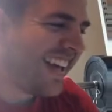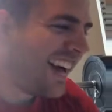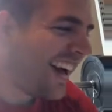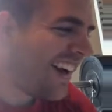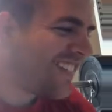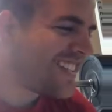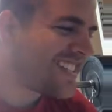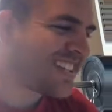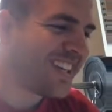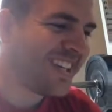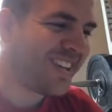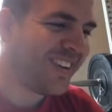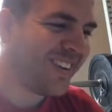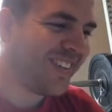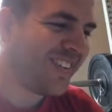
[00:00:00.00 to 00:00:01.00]
Obviously,
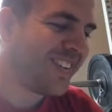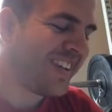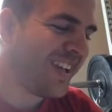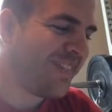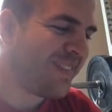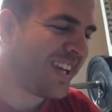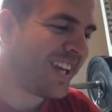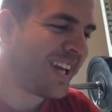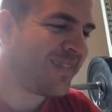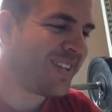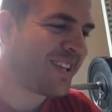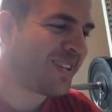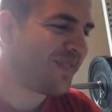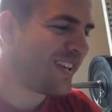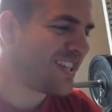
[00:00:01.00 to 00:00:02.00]
that may not be
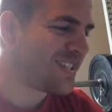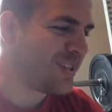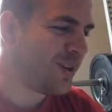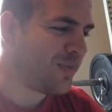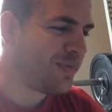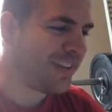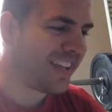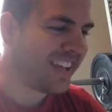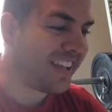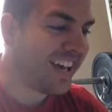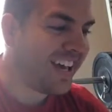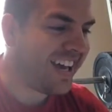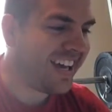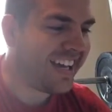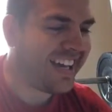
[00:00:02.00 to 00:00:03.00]
your best opening
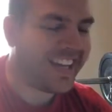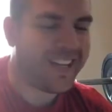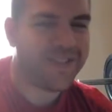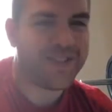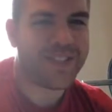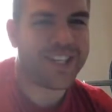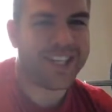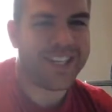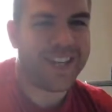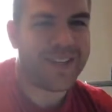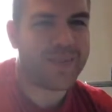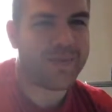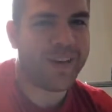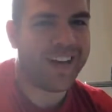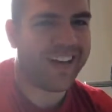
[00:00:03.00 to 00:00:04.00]
line, and if she
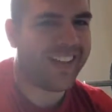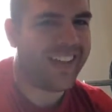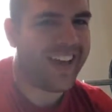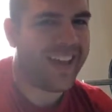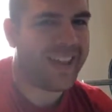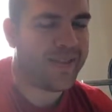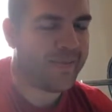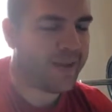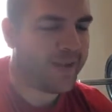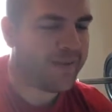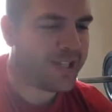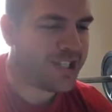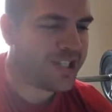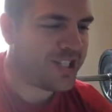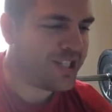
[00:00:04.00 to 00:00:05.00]
does bite on that, then
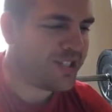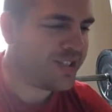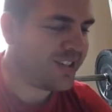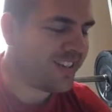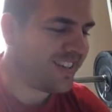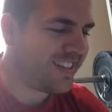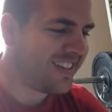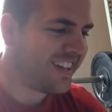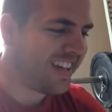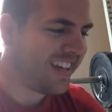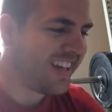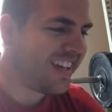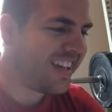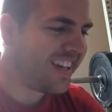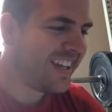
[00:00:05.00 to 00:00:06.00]
maybe she shouldn't,
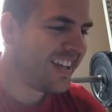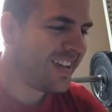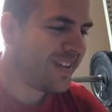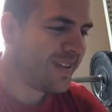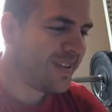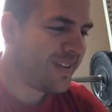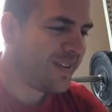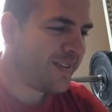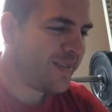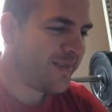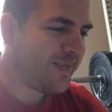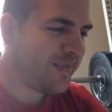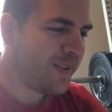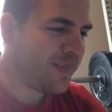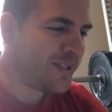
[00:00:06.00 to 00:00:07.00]

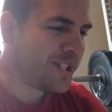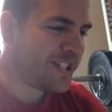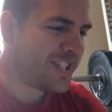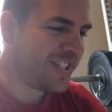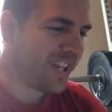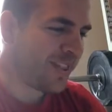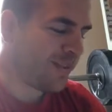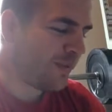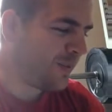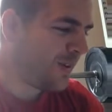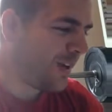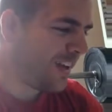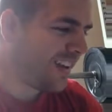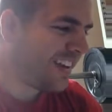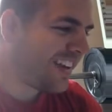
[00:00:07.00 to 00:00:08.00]
maybe she's not the
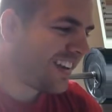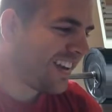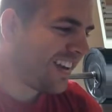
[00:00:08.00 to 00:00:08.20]
one.